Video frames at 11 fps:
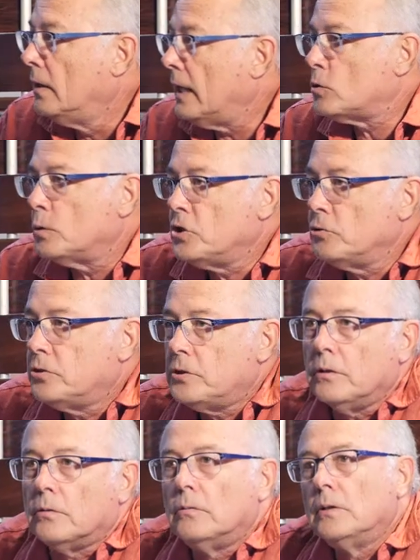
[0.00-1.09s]
That's what you
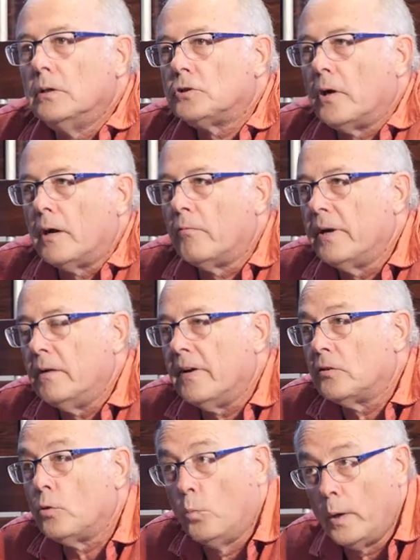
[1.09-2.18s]
do. He's trying to
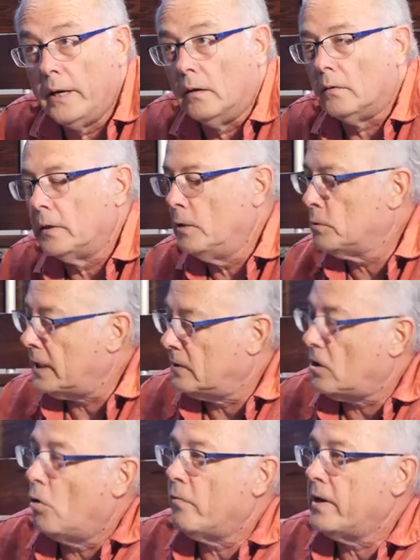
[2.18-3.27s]
reinvent the wheel. He was saying,
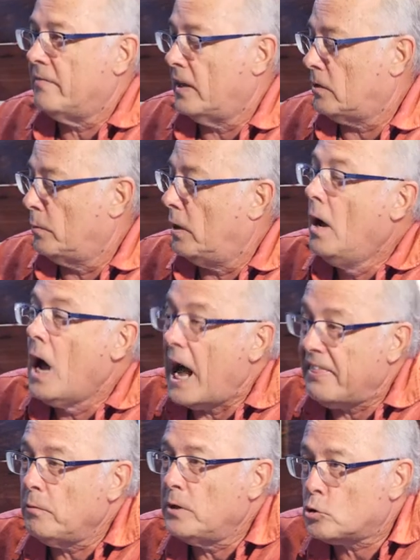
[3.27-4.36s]
don't reinvent the wheel. I
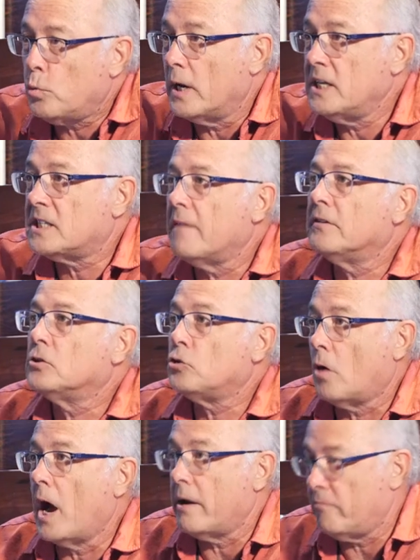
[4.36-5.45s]
think when you're 27,
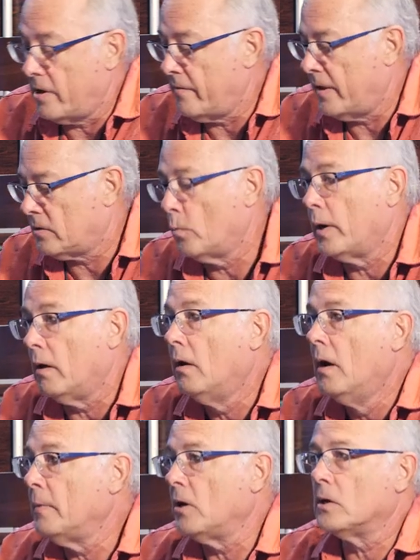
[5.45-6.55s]
try and reinvent the wheel
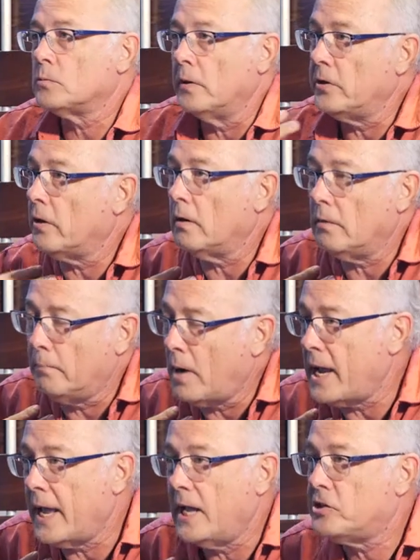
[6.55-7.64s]
because when you're
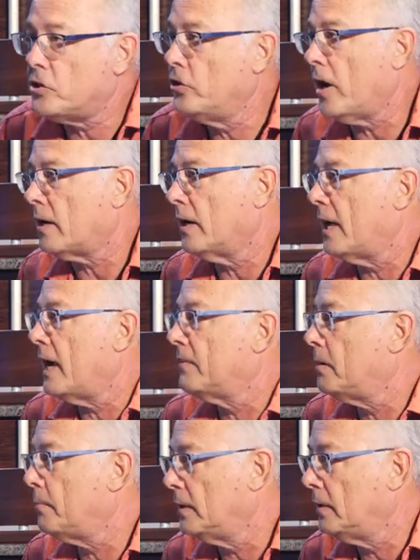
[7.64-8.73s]
my age, you're not going to have
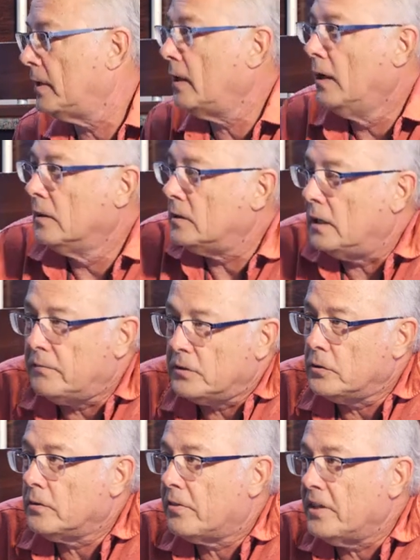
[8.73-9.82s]
the ability to
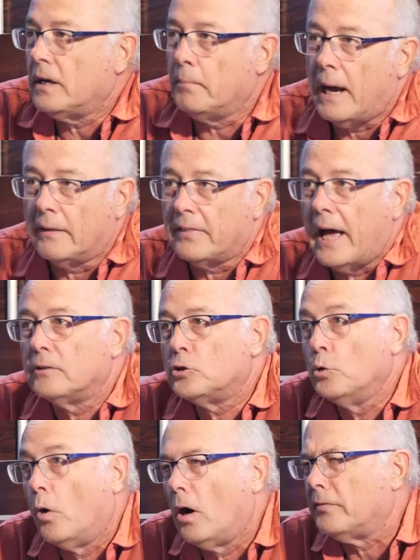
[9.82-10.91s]
even think about that
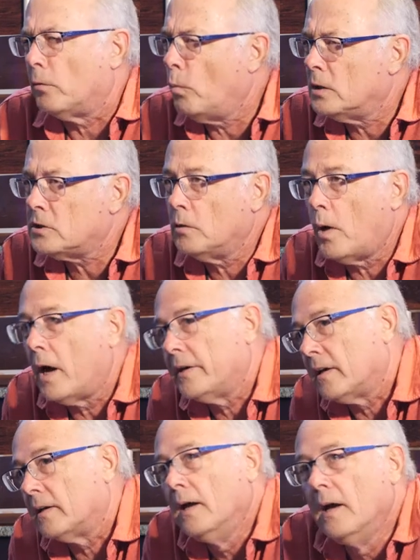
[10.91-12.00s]
too often. Once in a while, you
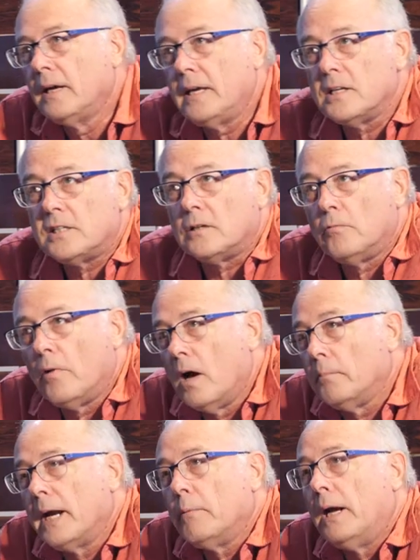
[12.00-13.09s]
can kiss it and
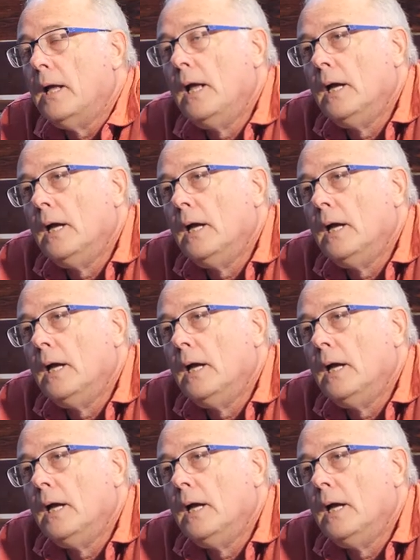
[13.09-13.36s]
run. But anyway,